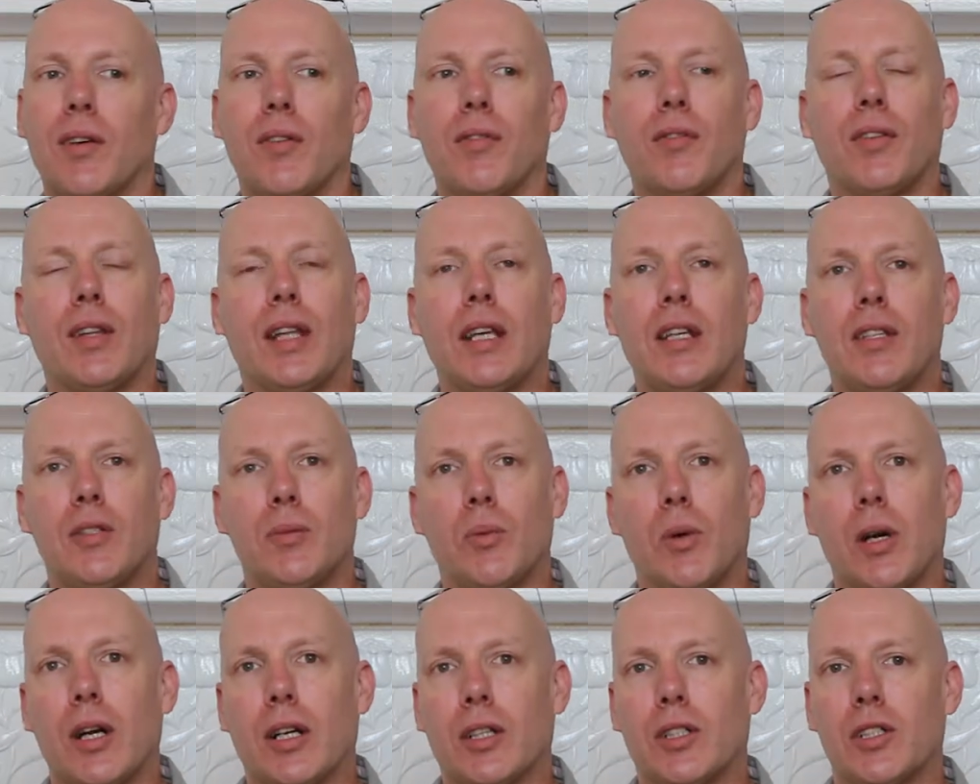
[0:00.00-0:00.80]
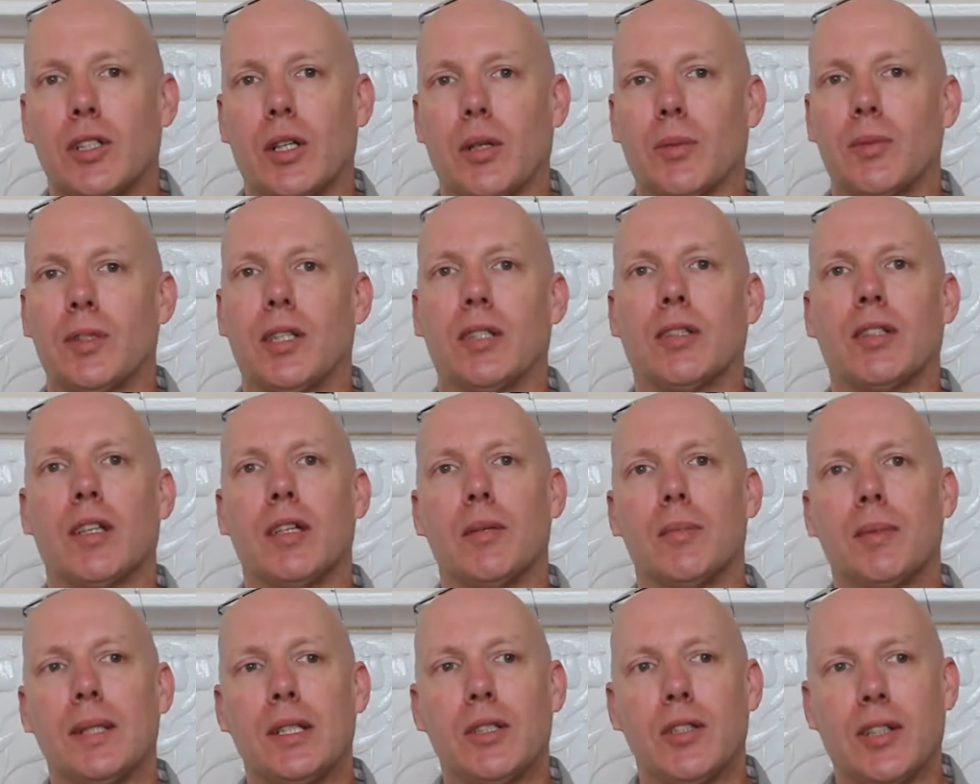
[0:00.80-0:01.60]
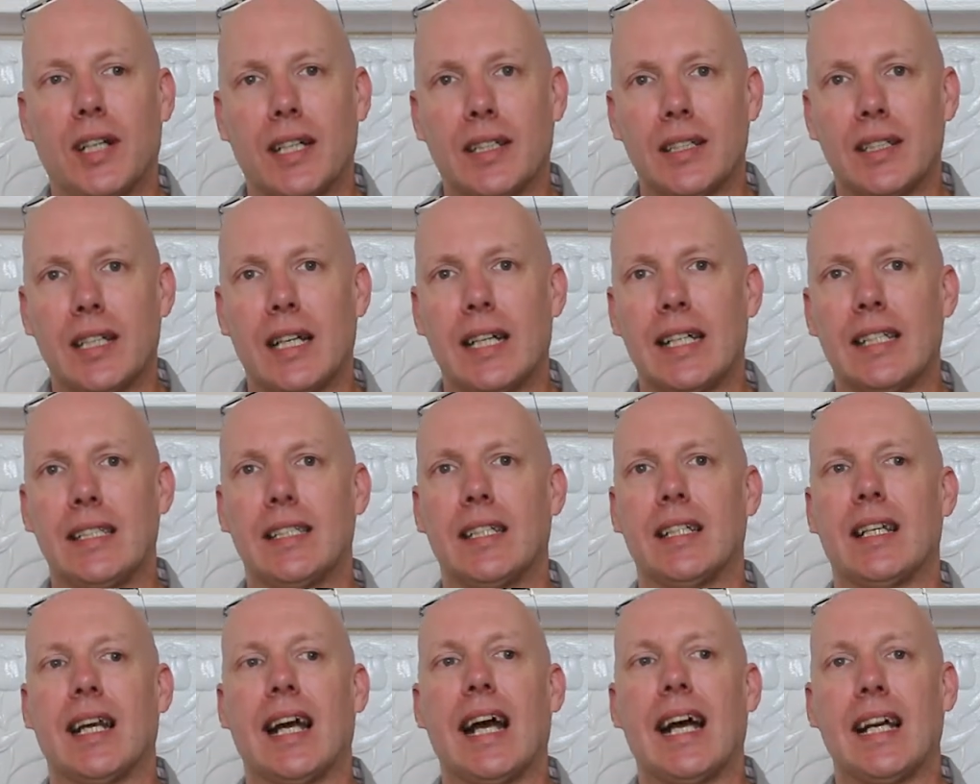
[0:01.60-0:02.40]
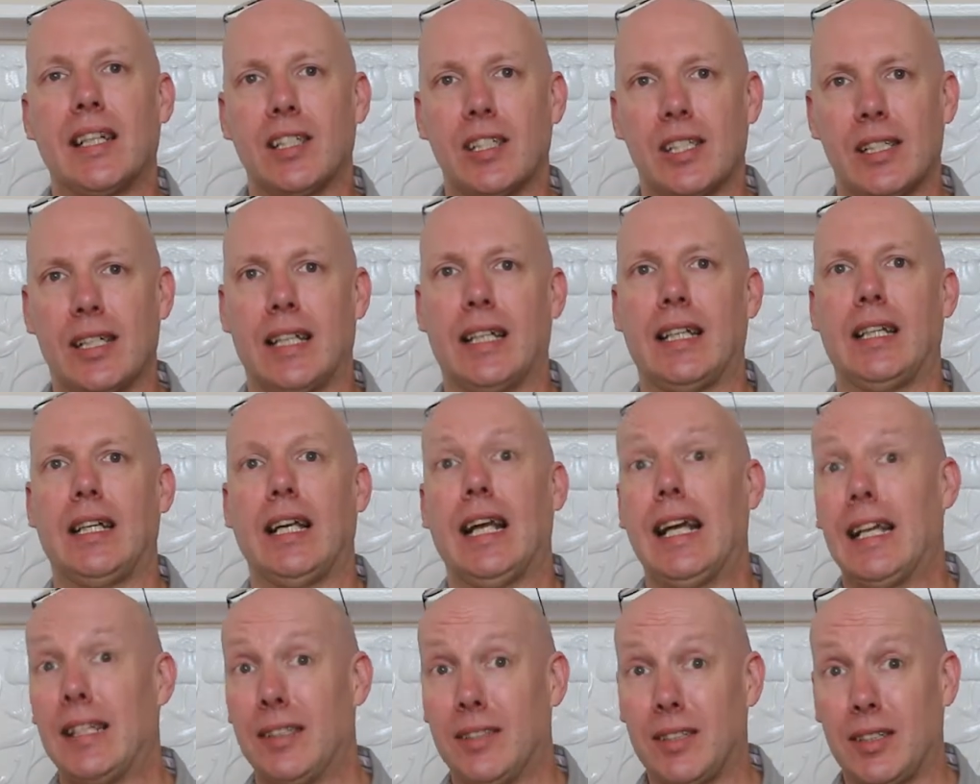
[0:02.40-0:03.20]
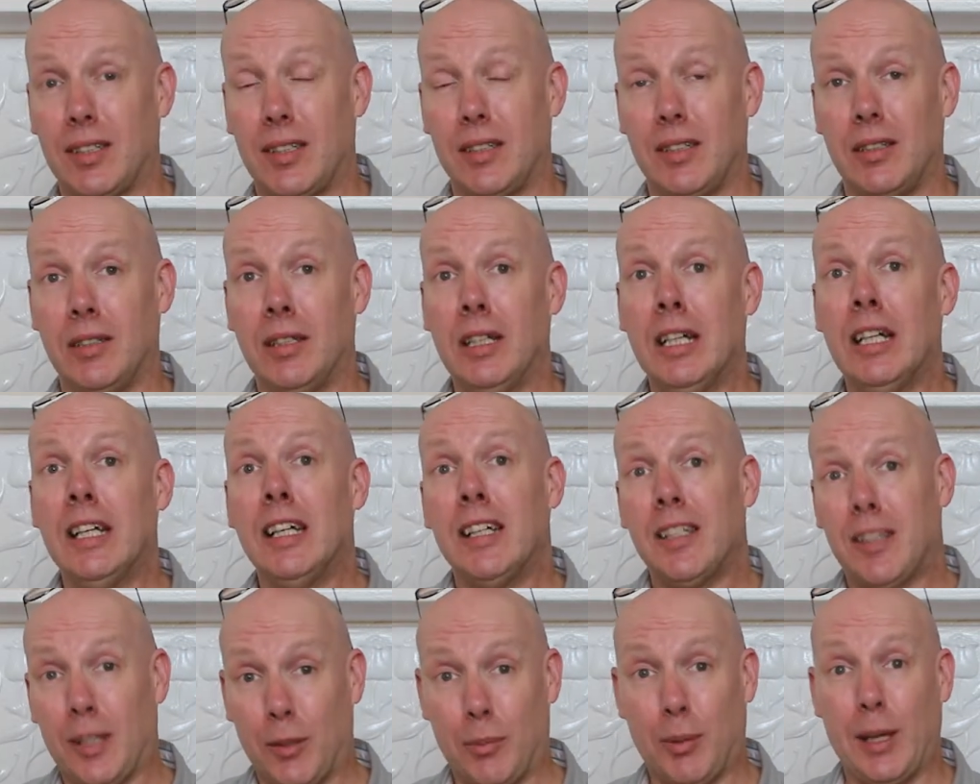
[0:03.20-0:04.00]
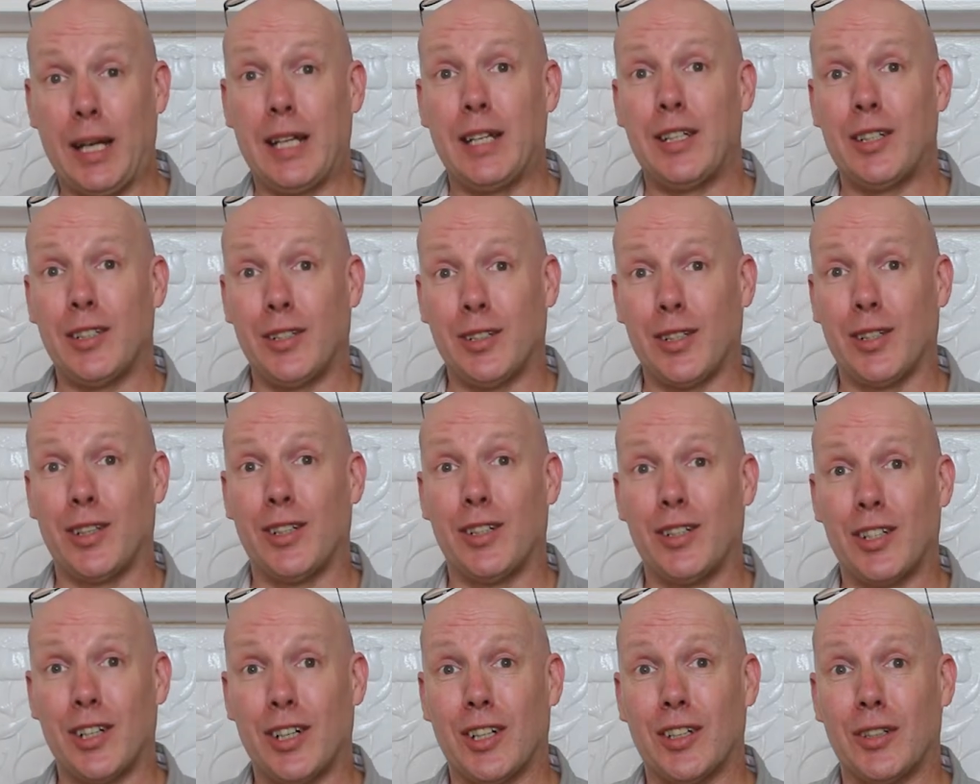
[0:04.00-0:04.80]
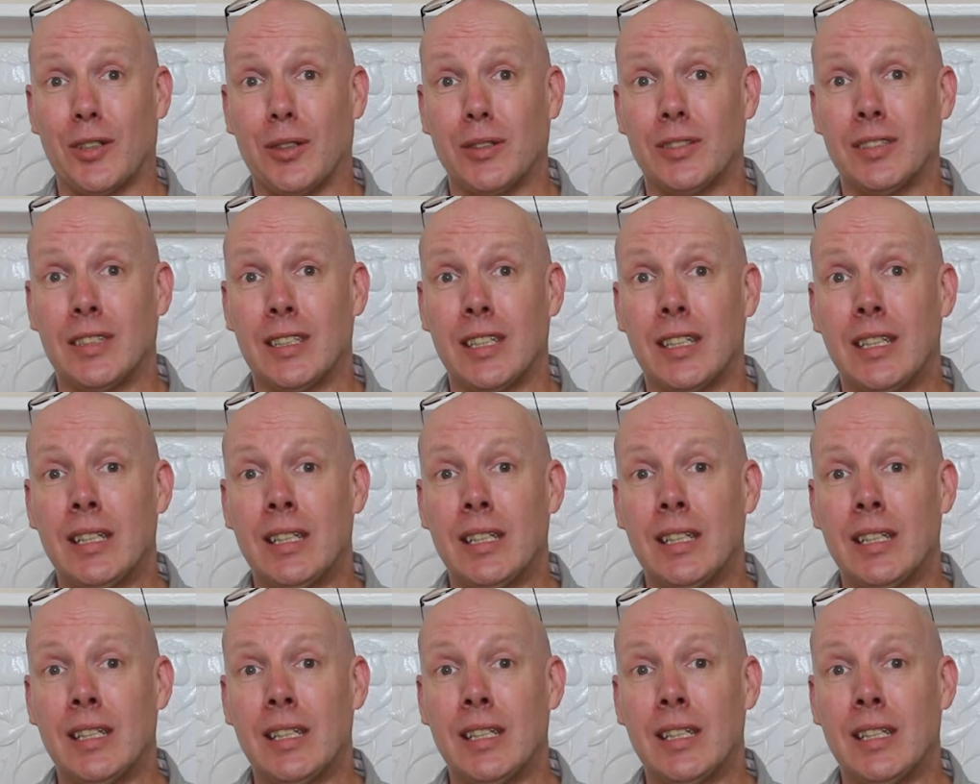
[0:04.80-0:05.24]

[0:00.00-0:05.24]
of these workshops is going to be translated actually into the pages of the journal.